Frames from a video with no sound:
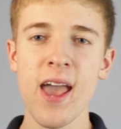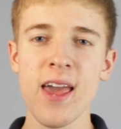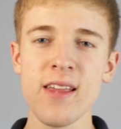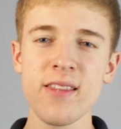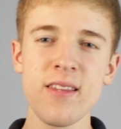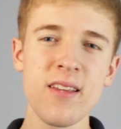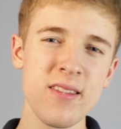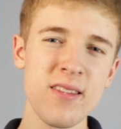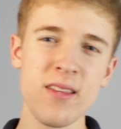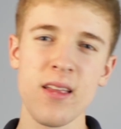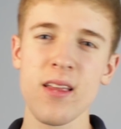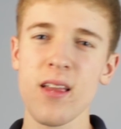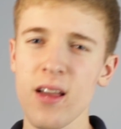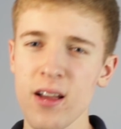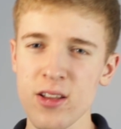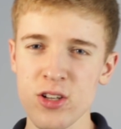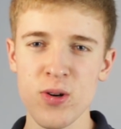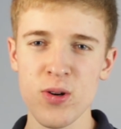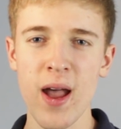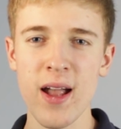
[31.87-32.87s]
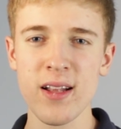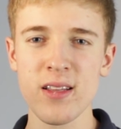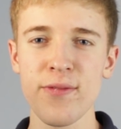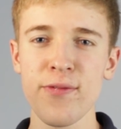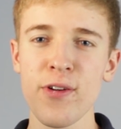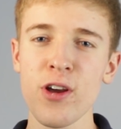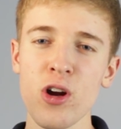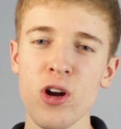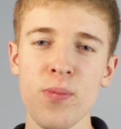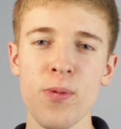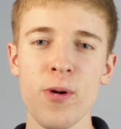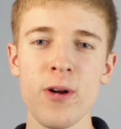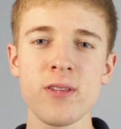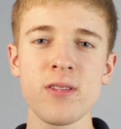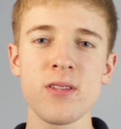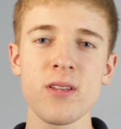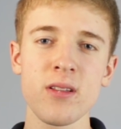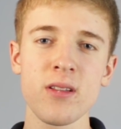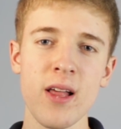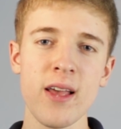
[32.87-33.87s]
and it doesn't attract
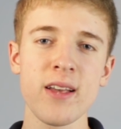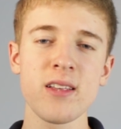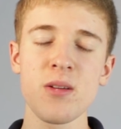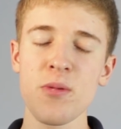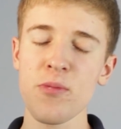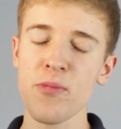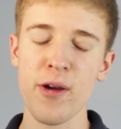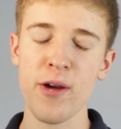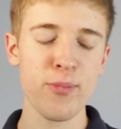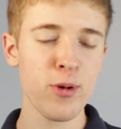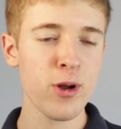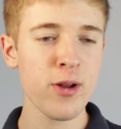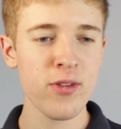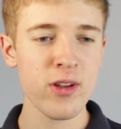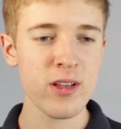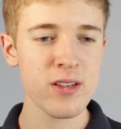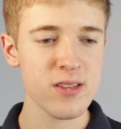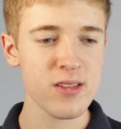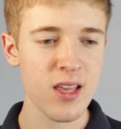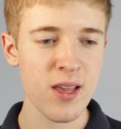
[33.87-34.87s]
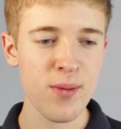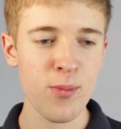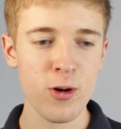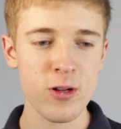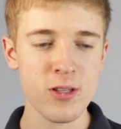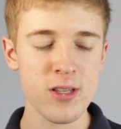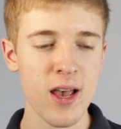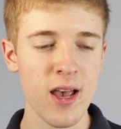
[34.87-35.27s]
fingerprints like some of my previous keyboards